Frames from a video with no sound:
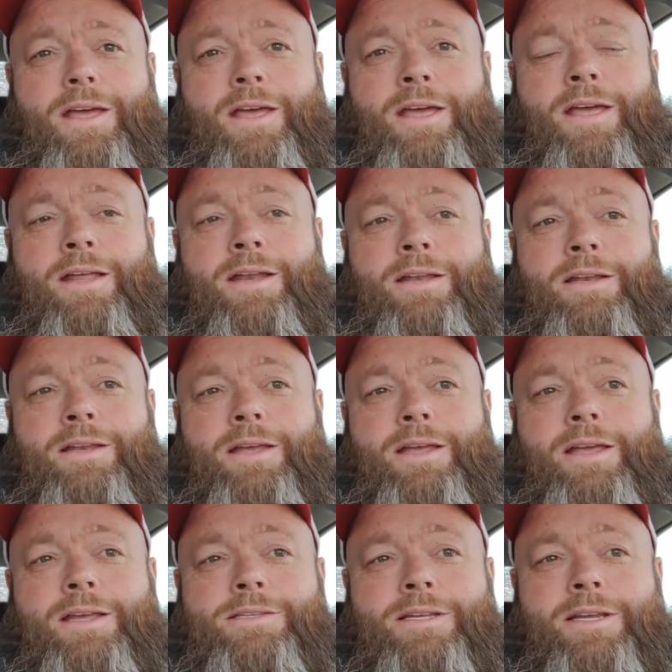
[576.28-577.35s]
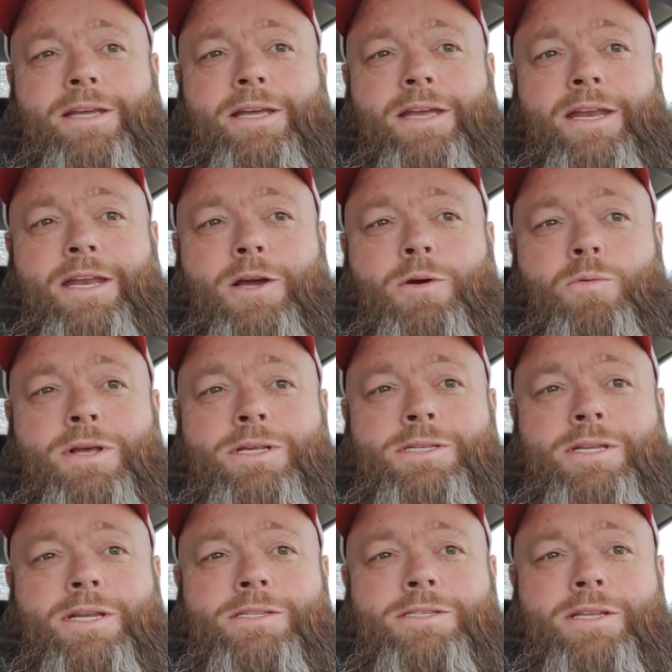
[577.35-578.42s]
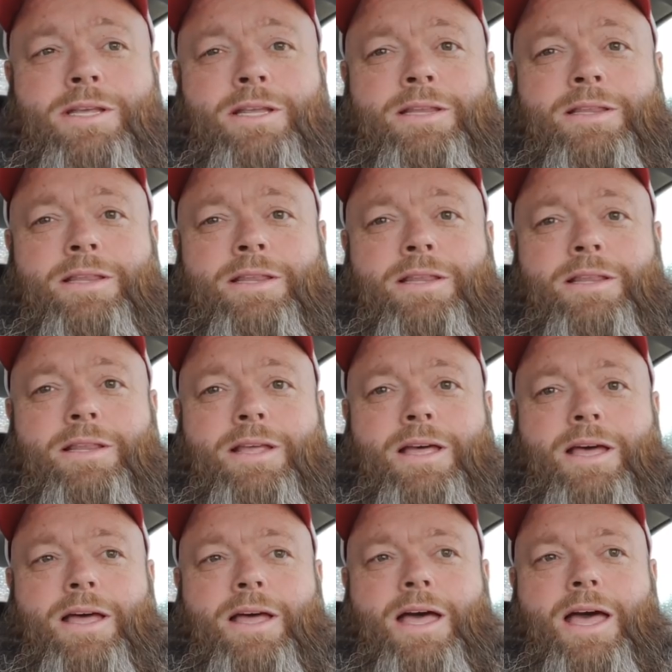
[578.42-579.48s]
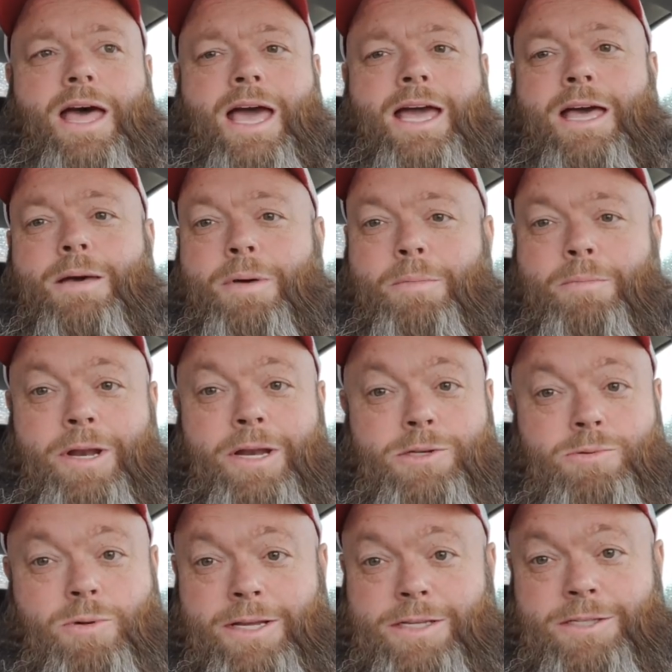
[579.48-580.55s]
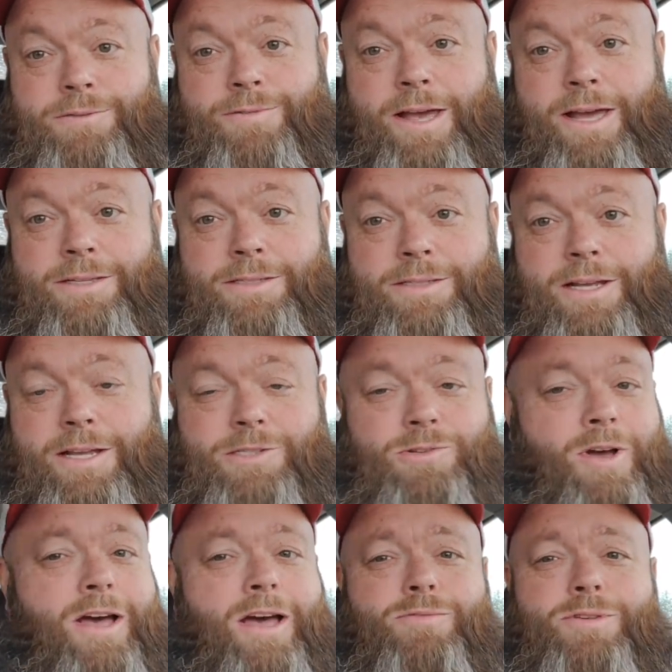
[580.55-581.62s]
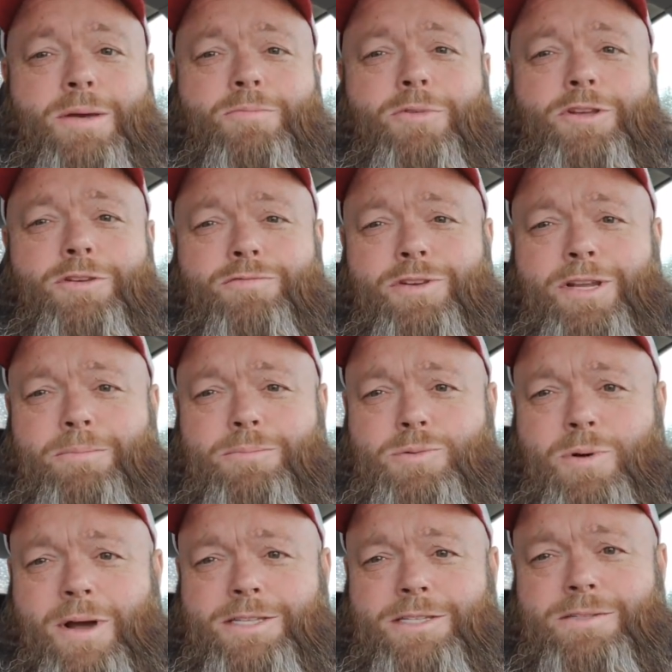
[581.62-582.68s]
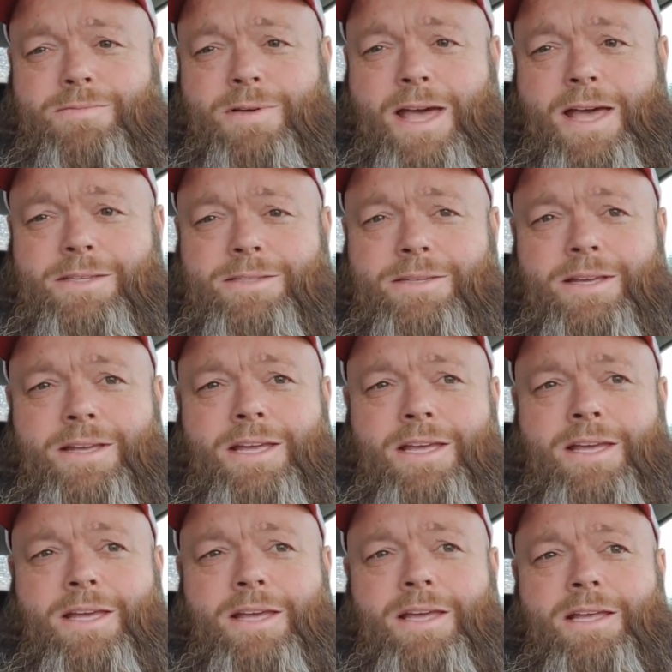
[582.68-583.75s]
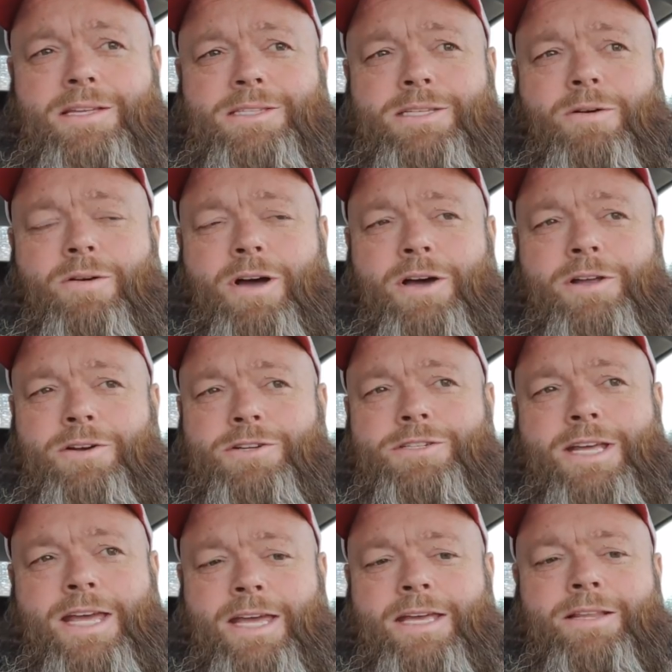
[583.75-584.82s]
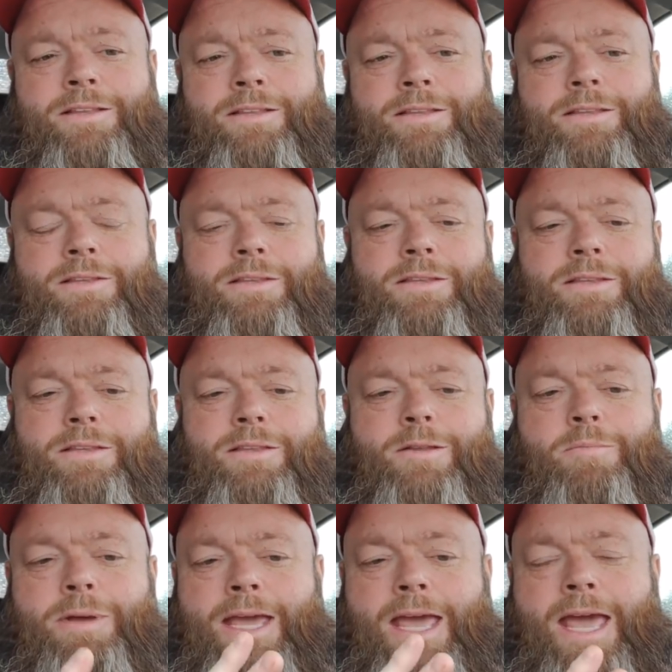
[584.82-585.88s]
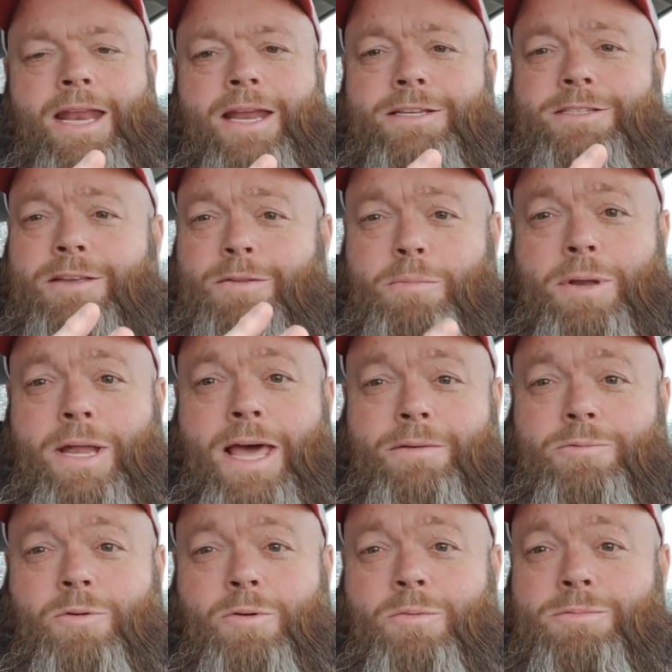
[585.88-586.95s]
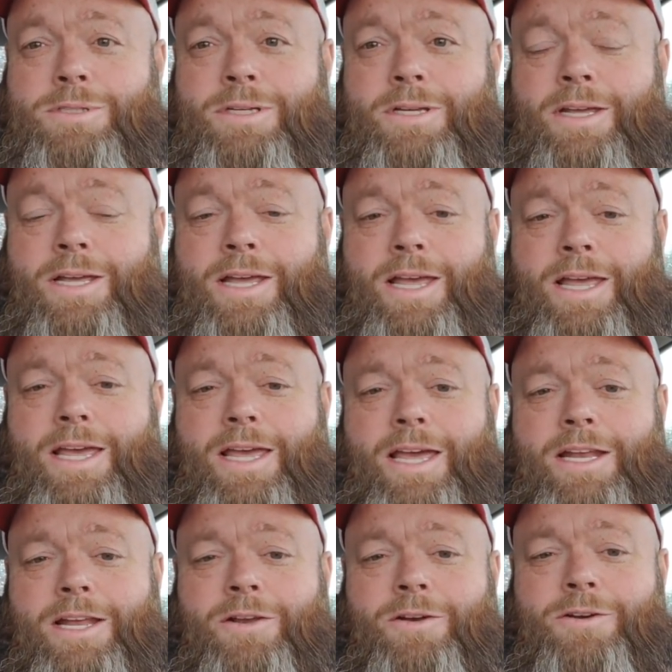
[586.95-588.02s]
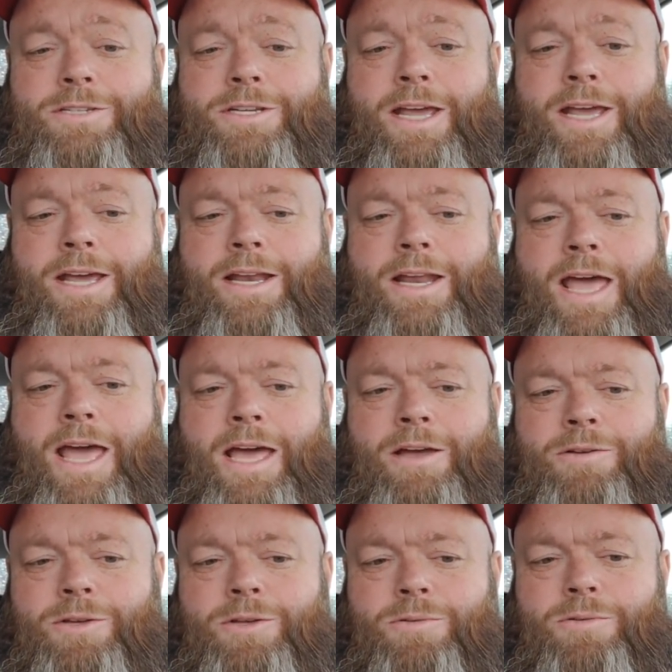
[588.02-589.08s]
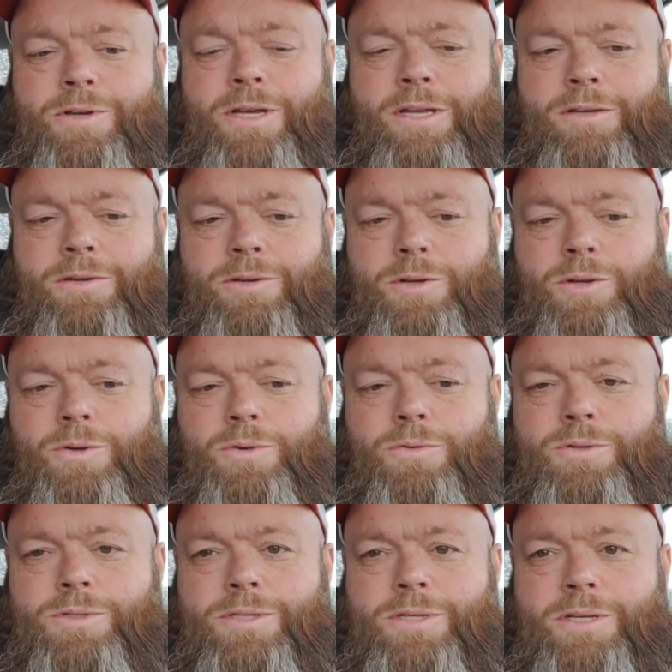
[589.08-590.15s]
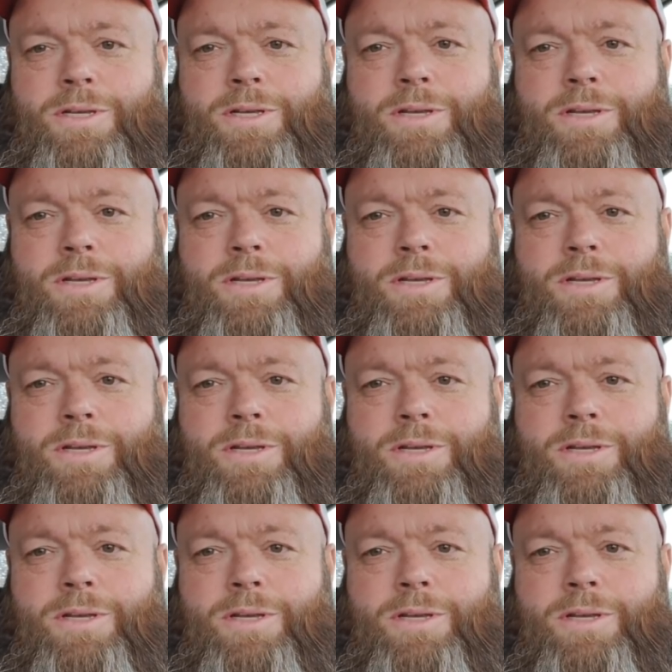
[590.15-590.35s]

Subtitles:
And is it any coincidence that I got my money twice as fast? So I was able to flip twice as fast. So understand the mechanics of the platforms and understand how you can use